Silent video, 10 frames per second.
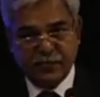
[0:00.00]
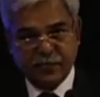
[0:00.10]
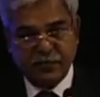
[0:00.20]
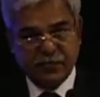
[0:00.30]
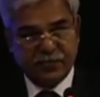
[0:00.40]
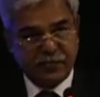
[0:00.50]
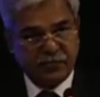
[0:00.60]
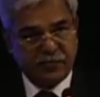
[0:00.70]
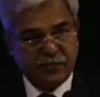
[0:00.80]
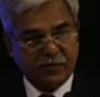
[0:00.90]

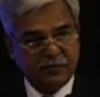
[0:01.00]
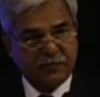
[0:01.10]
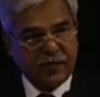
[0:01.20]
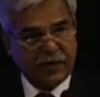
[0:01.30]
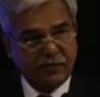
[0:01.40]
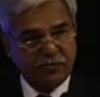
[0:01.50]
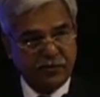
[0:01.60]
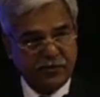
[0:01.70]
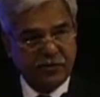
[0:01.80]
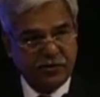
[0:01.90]
consequence of Cancun
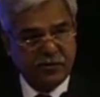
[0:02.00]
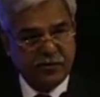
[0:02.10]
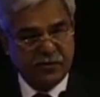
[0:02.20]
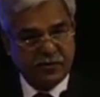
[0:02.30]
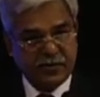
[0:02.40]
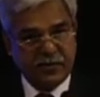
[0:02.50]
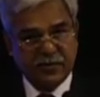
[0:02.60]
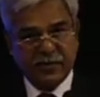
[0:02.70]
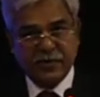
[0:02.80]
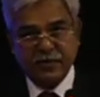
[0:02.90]
decisions, in the sense
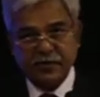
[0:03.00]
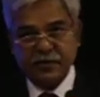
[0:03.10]
that